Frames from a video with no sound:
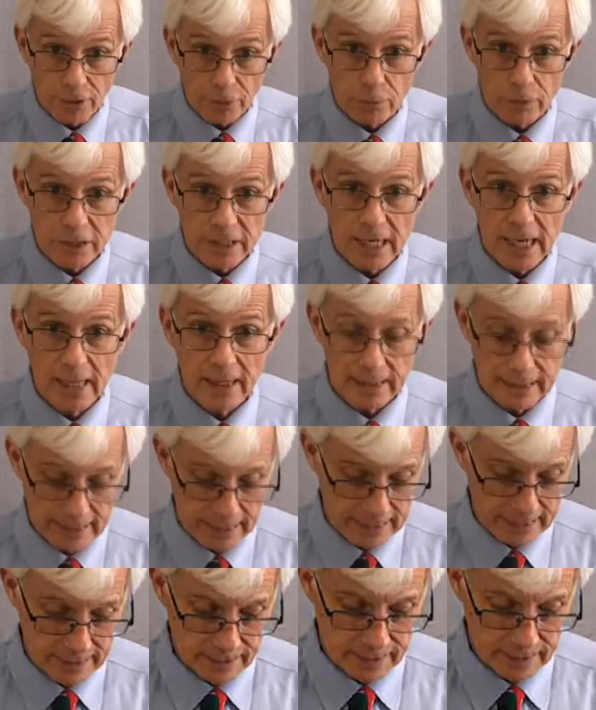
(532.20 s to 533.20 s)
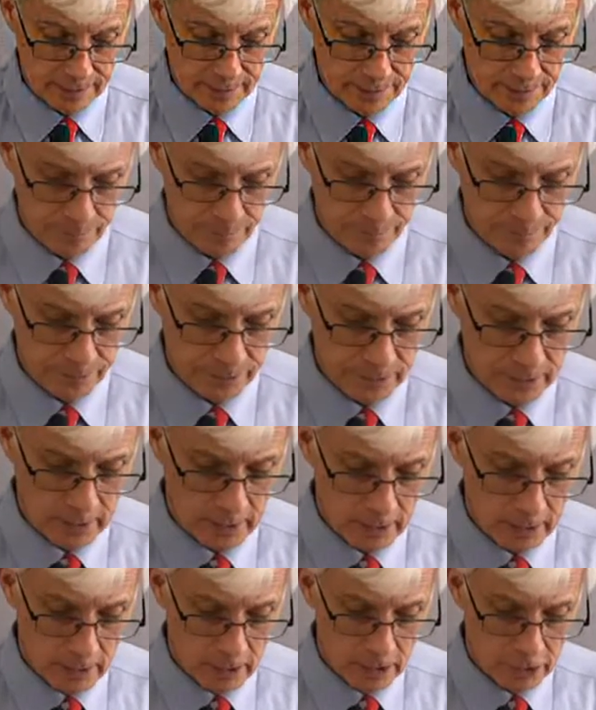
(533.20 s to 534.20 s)
retaliate.
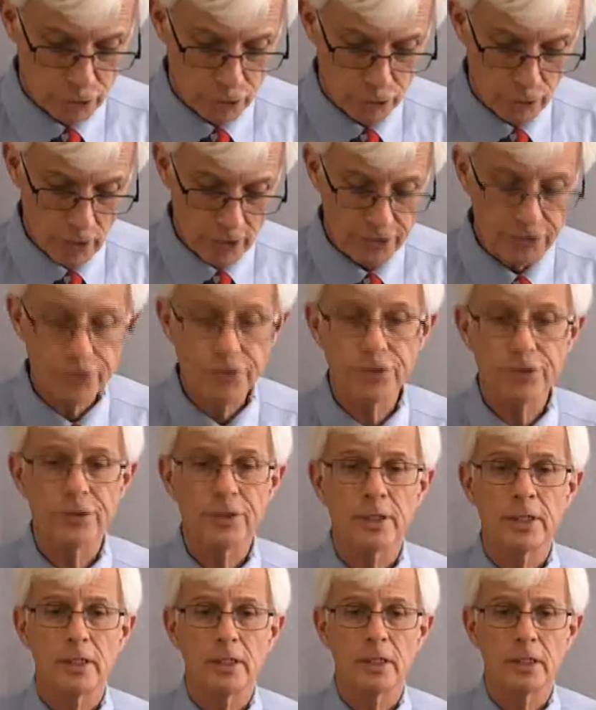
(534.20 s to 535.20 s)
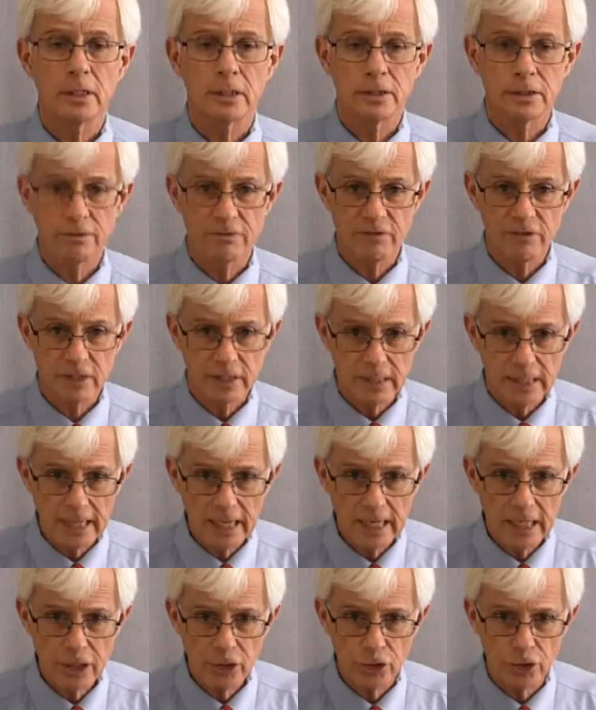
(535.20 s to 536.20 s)
He trusts his
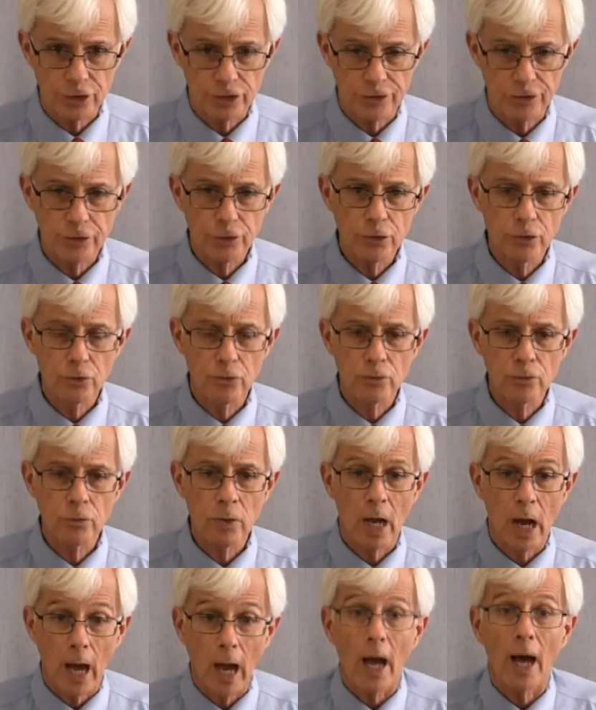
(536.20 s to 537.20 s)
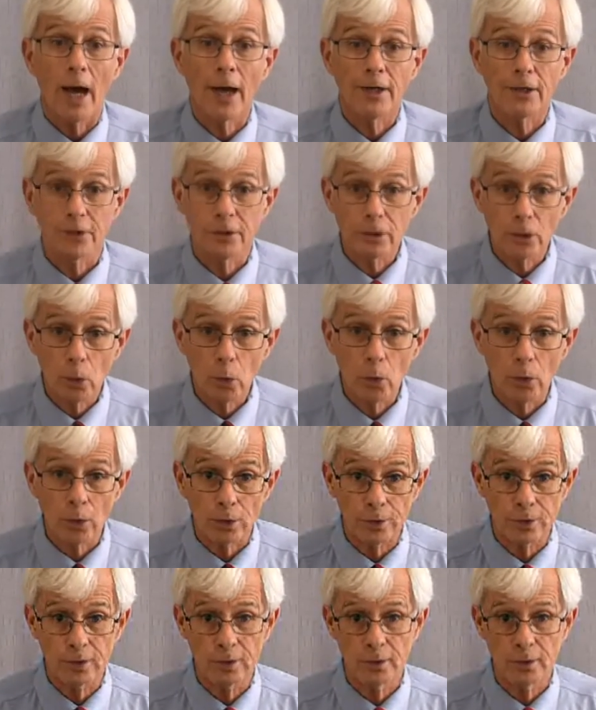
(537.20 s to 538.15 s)
vindication to a higher court,